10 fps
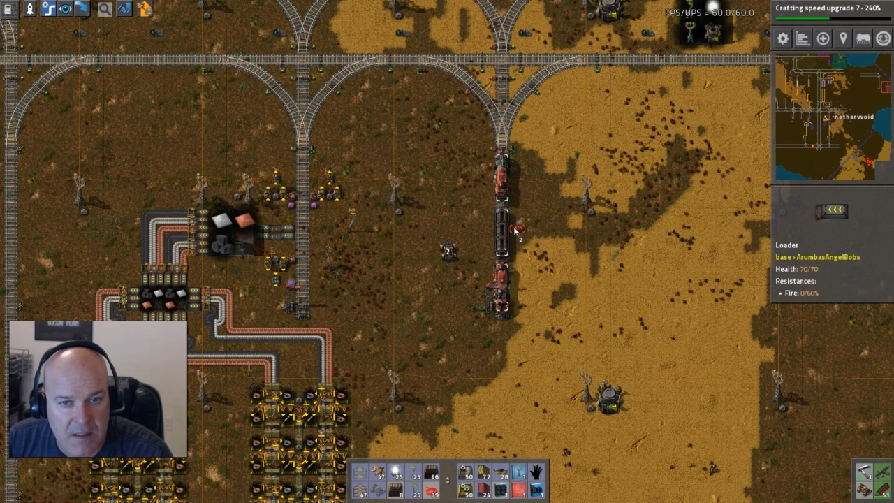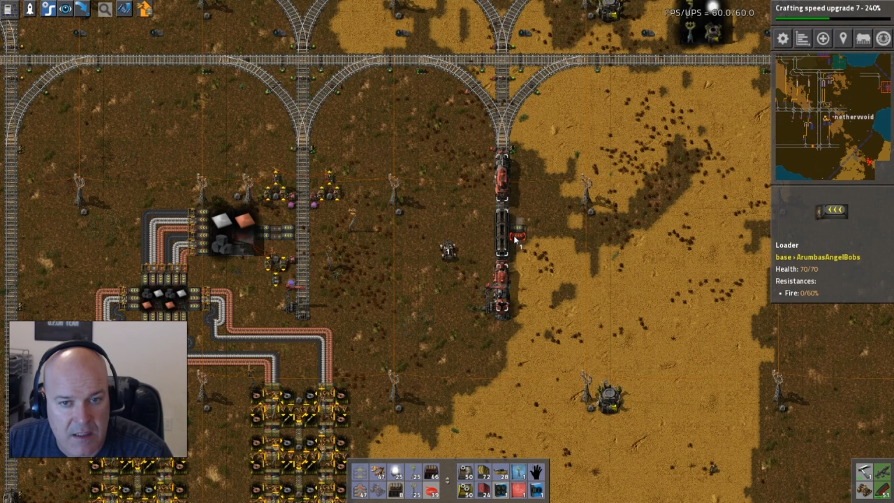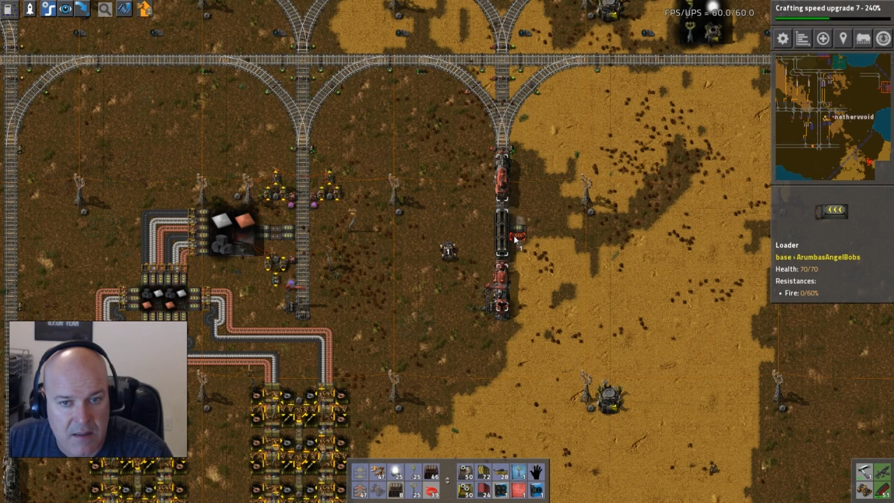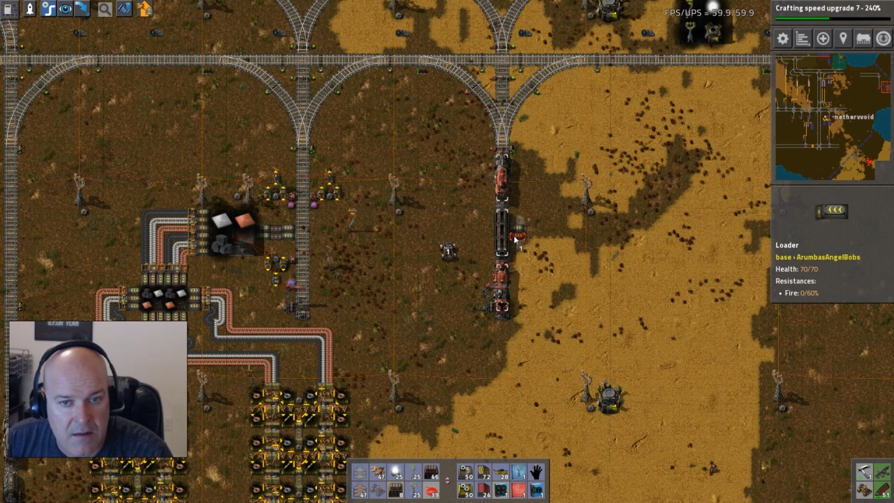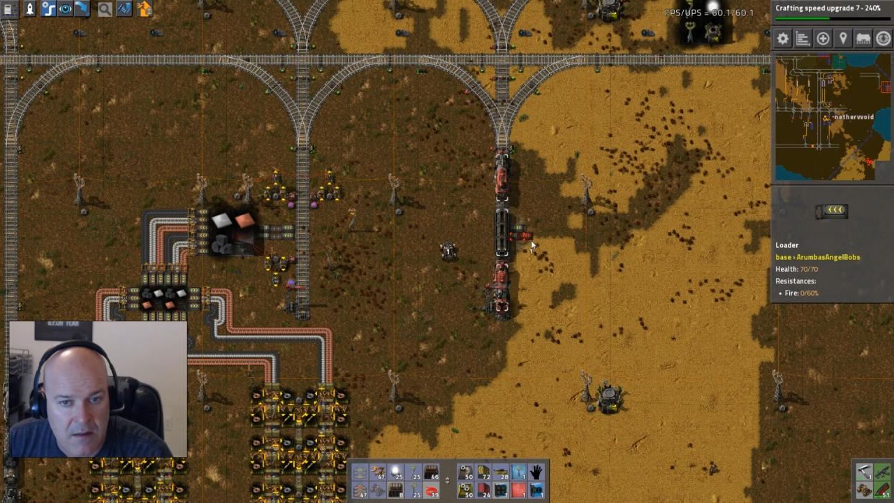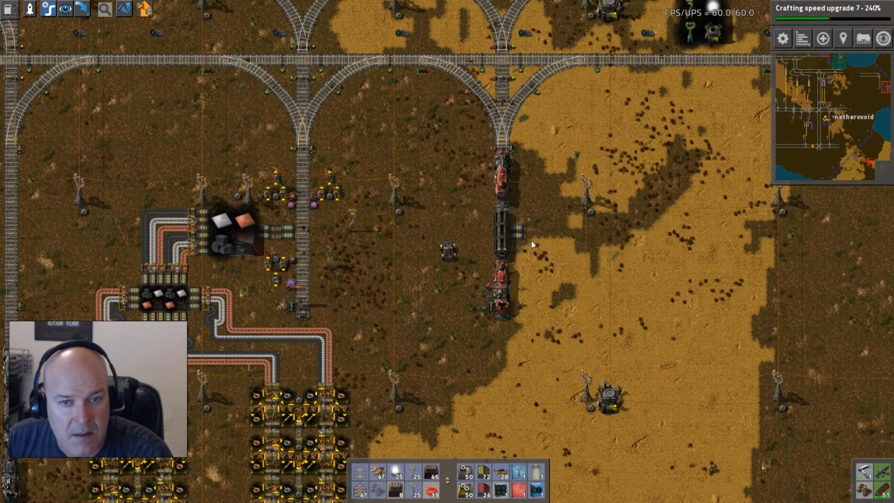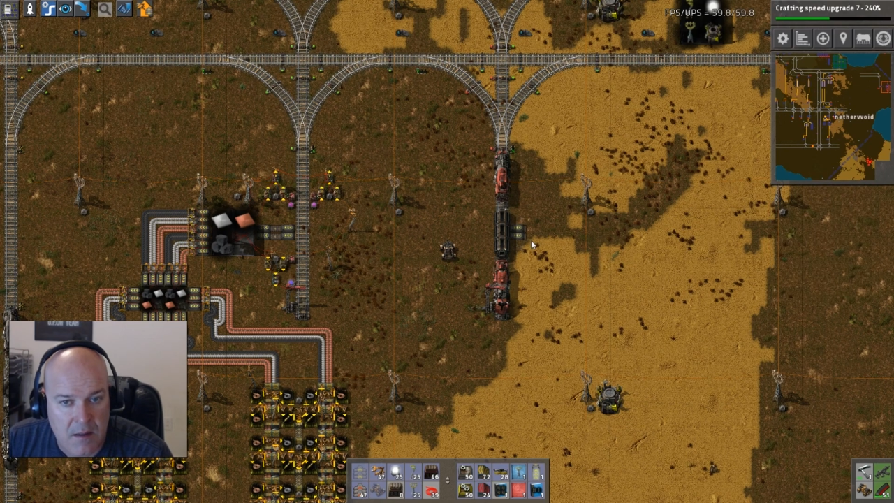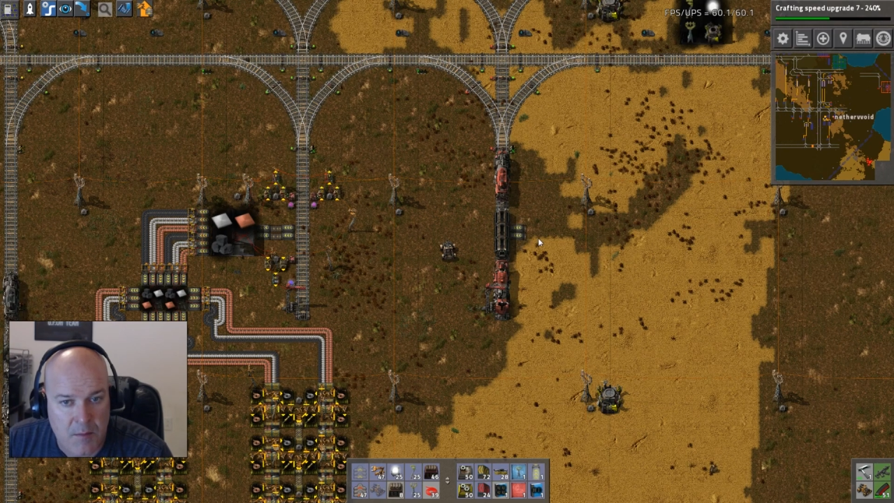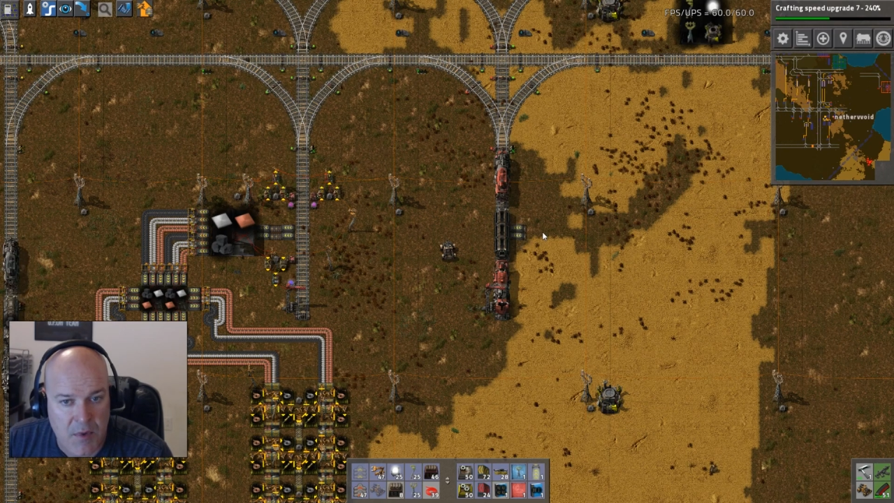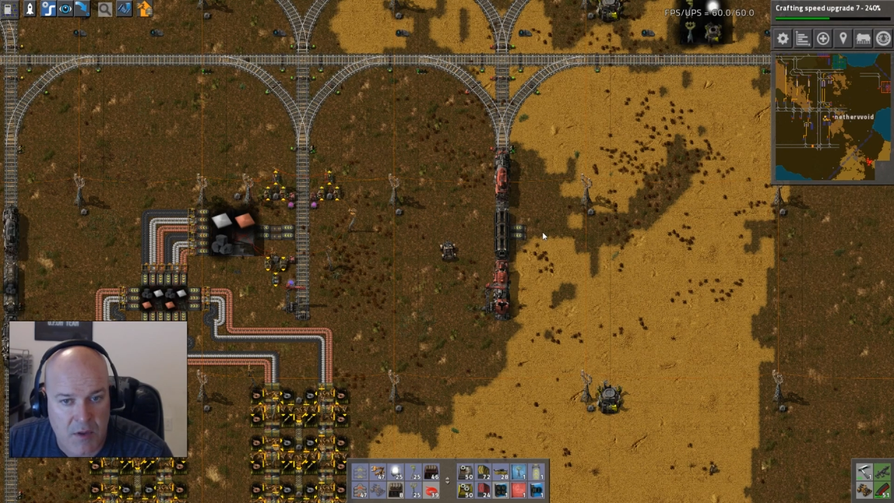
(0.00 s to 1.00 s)
again.
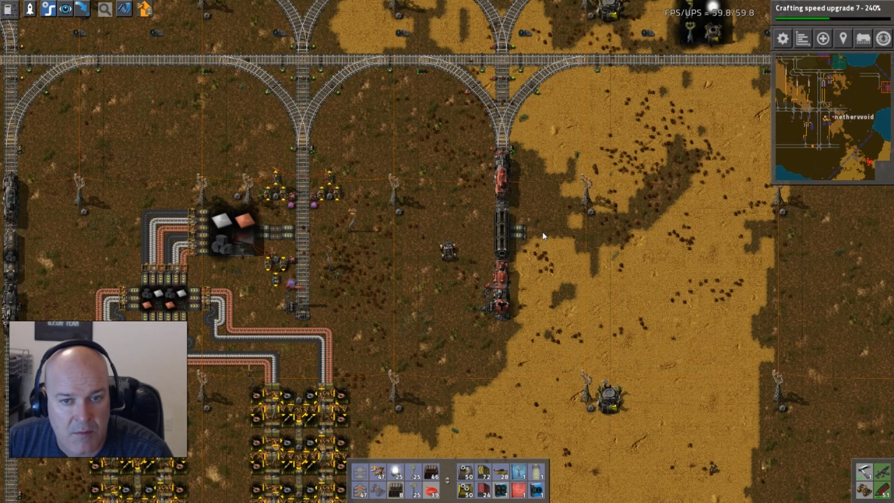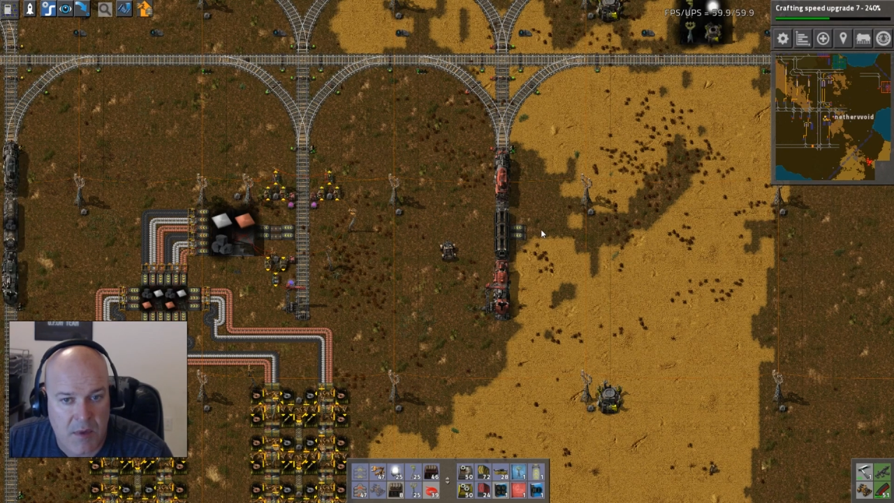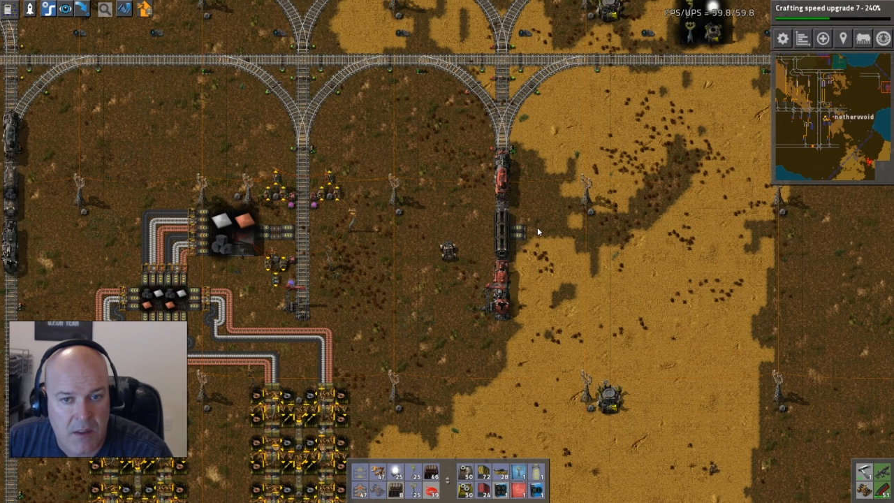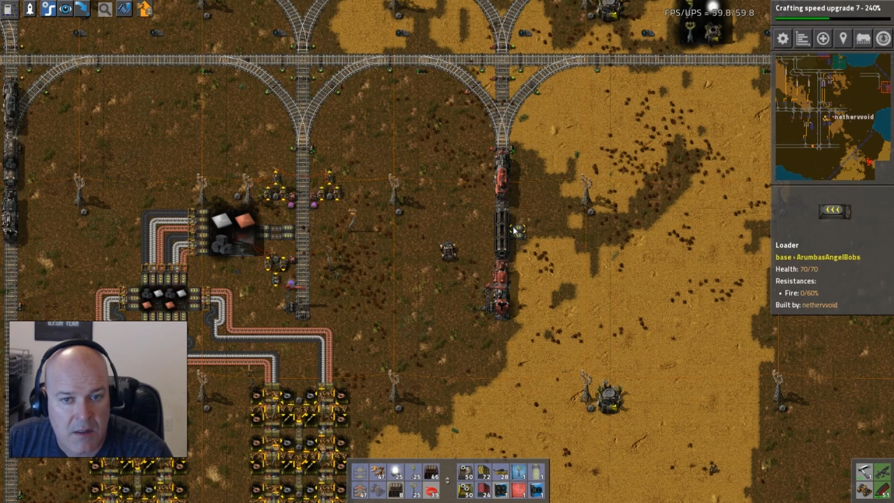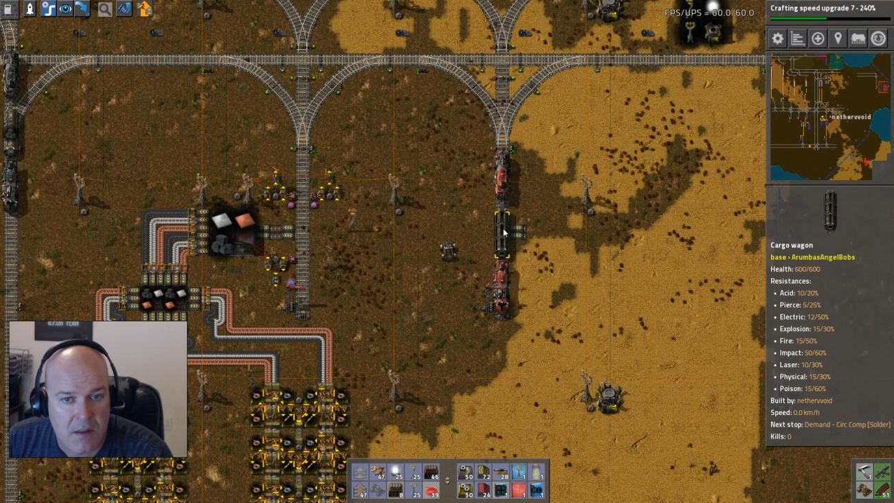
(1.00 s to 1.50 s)
Boom.